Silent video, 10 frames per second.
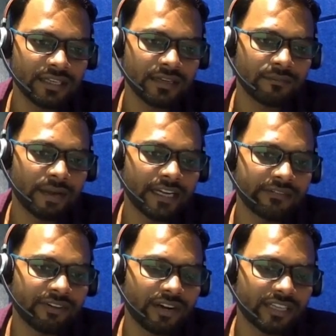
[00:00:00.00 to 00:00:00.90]
by
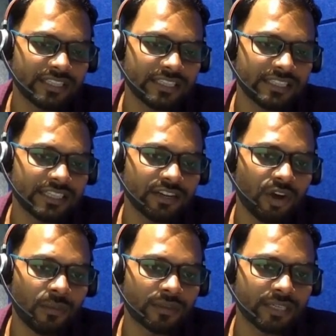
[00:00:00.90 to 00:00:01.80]
default it is a
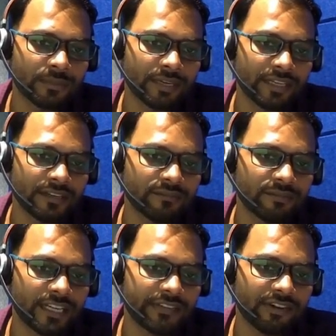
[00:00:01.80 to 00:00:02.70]
comma separate,
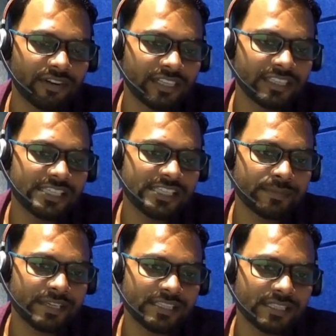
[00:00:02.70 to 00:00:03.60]
by default it is a
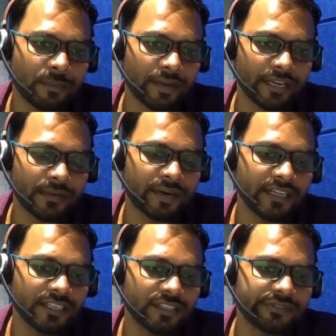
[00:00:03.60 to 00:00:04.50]
space separate.
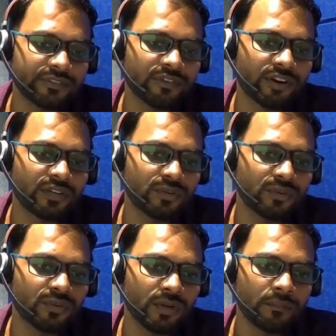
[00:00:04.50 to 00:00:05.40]
But if you want
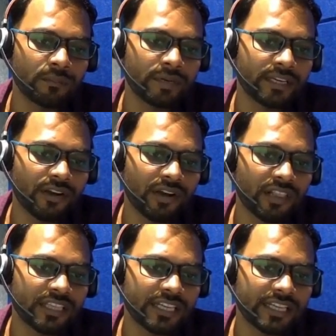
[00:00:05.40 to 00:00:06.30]
to print all
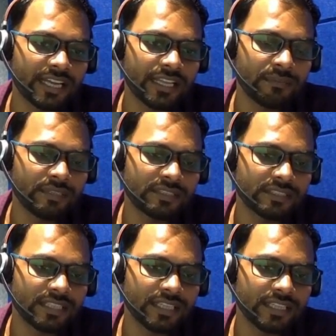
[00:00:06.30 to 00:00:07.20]
the data
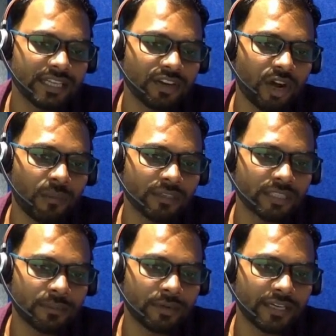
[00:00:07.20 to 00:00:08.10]
abc in the comma
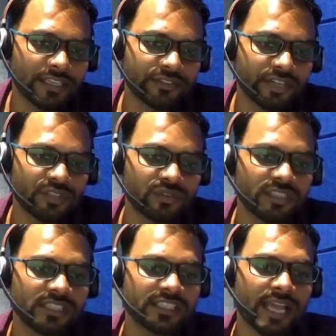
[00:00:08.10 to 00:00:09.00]
separated, you can use
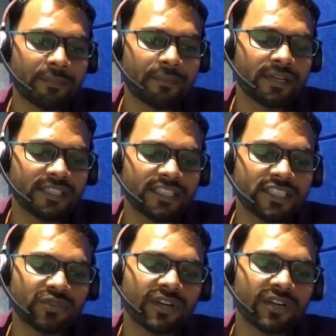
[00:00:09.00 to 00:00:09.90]
this sap is equal